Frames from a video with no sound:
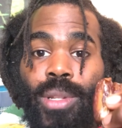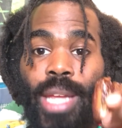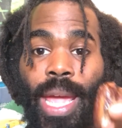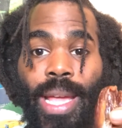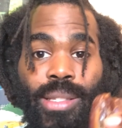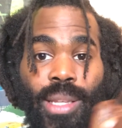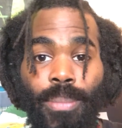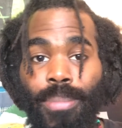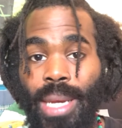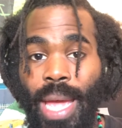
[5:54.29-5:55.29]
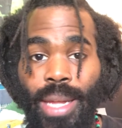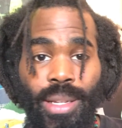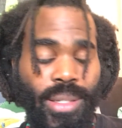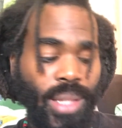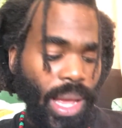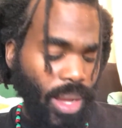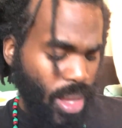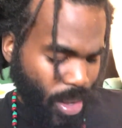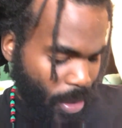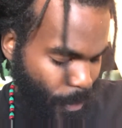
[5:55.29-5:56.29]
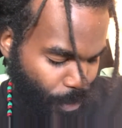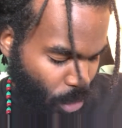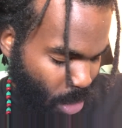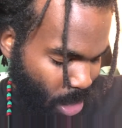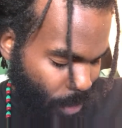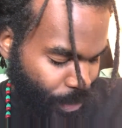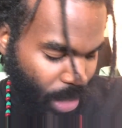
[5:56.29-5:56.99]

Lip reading: dates and bananas. Like, what?